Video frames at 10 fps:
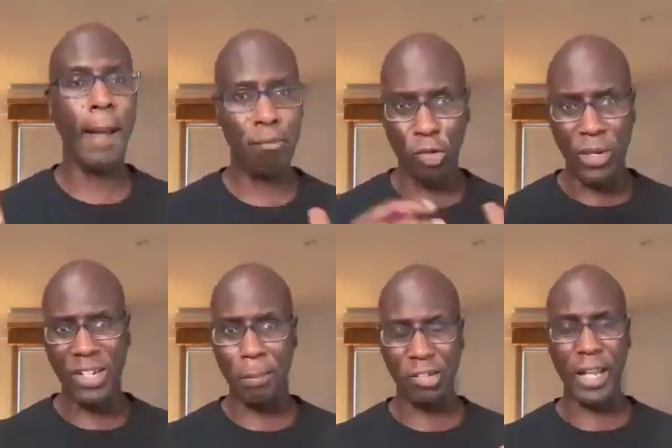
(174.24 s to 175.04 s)
Do it
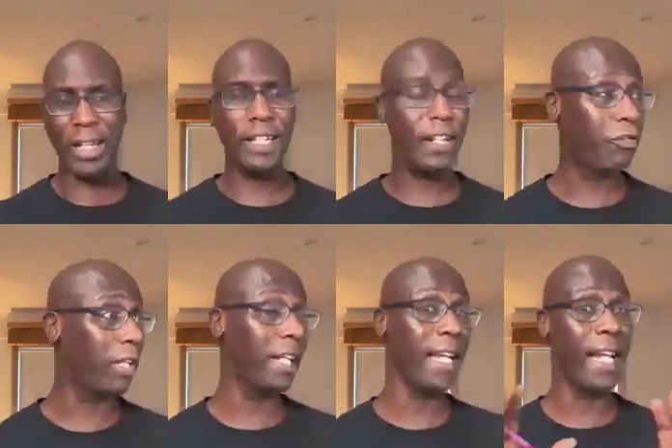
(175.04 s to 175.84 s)
up slightly
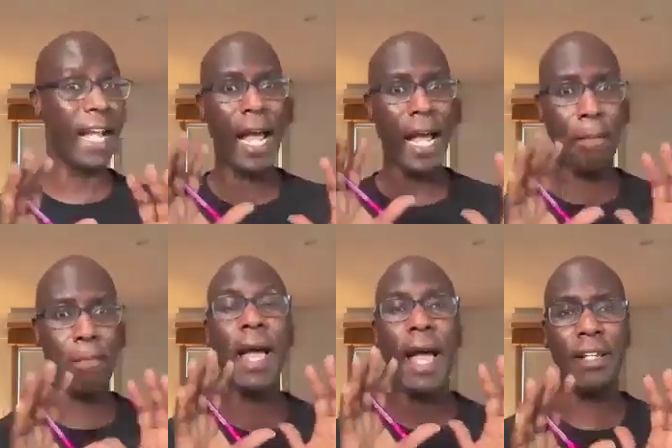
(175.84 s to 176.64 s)
differently,
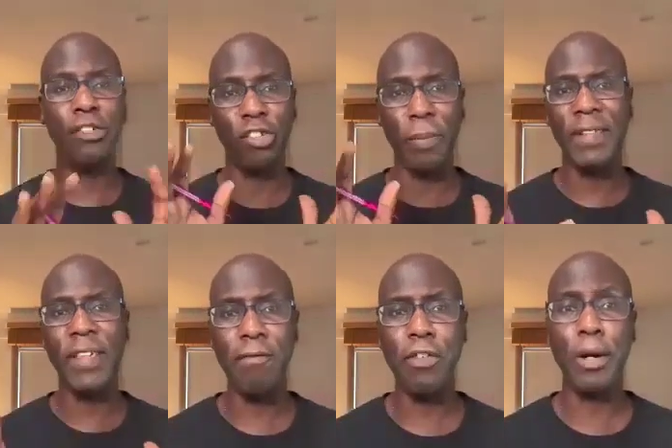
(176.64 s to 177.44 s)
and just to make
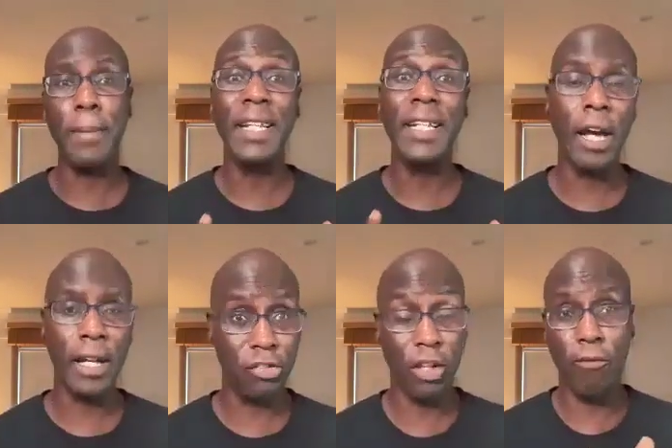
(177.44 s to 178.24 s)
that environment
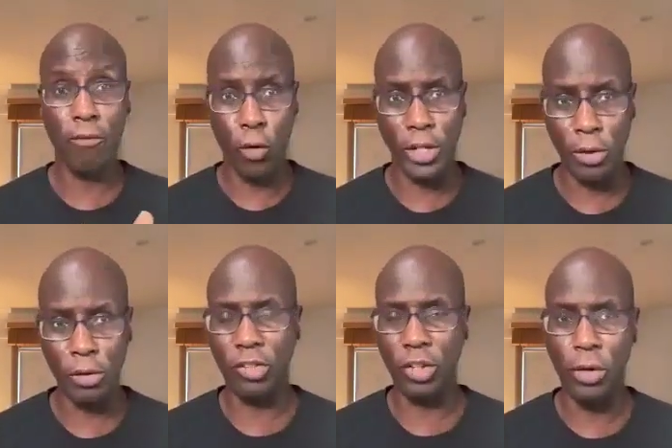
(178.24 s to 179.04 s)
nice for you.
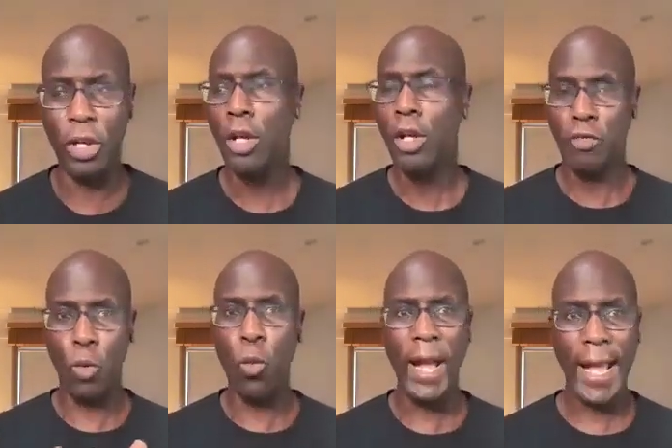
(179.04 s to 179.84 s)
So
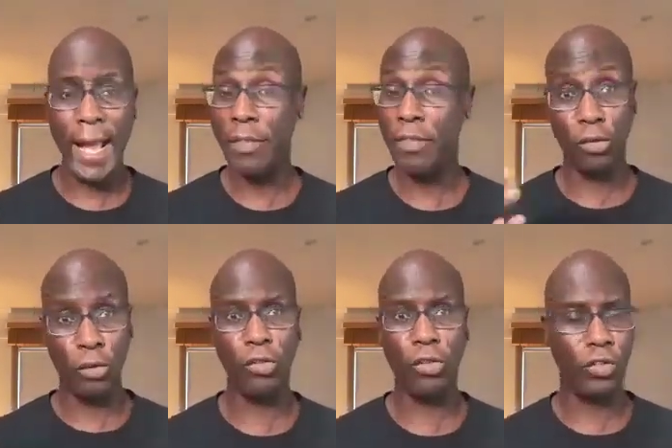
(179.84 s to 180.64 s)
there's
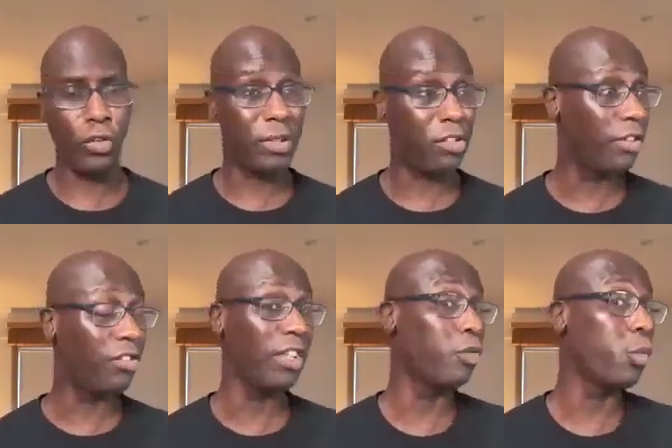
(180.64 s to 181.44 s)
all sorts of
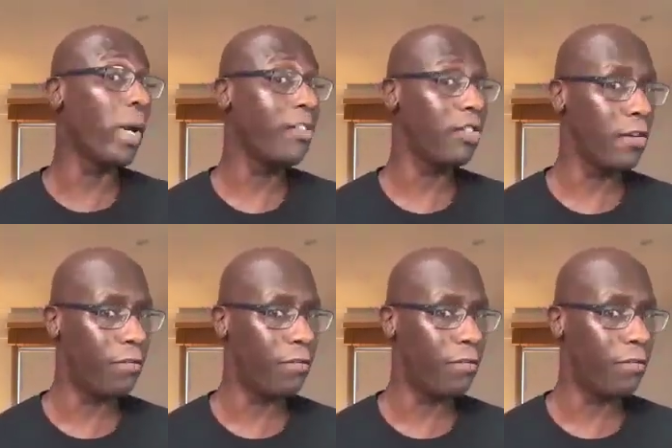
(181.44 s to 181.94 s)
opportunities. Where do you